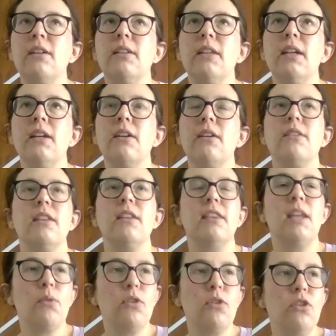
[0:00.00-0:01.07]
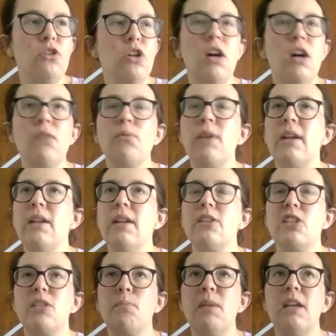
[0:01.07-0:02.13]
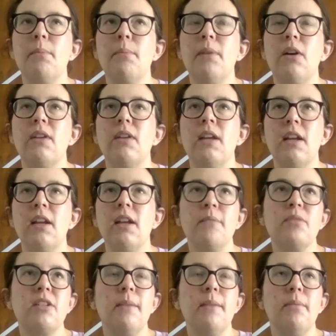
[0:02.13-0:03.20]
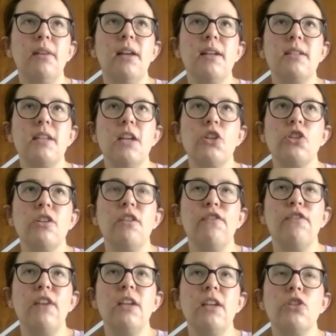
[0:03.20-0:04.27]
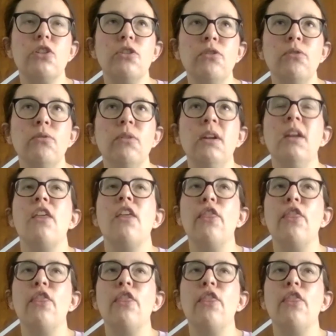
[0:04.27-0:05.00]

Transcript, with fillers: clear that they were not ready to speak about income stabilization in phase two.